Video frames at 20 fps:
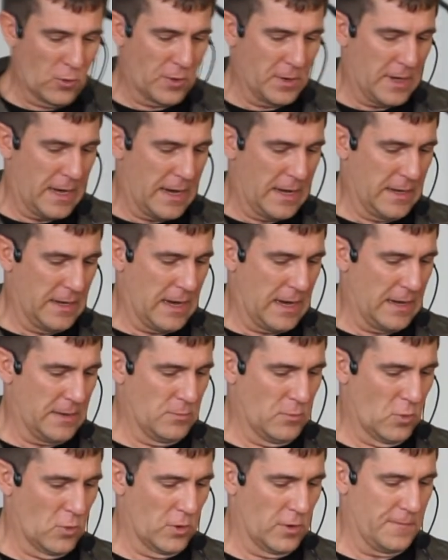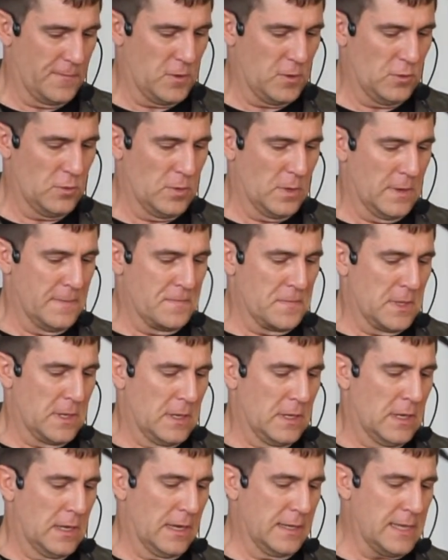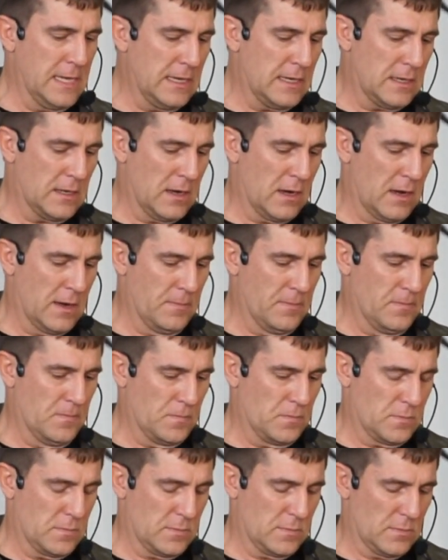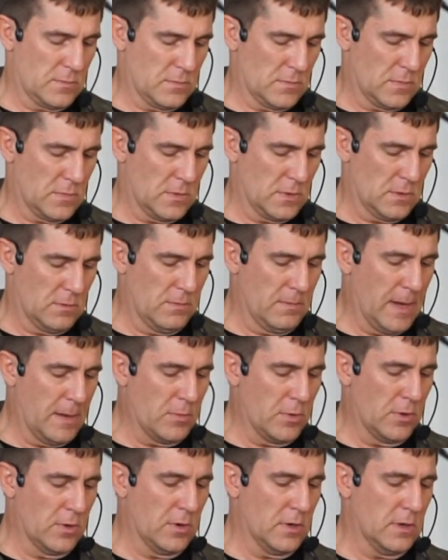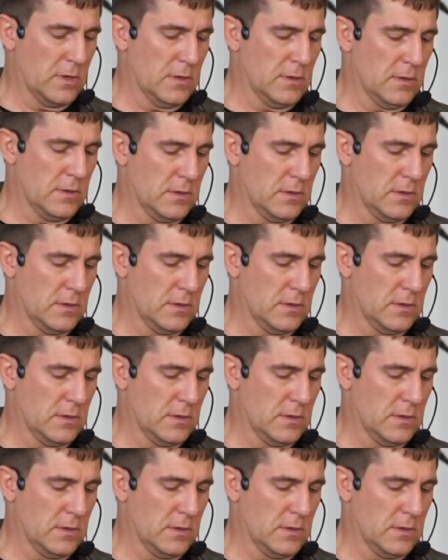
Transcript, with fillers: Lord, and, and more of you. And I think, um, remember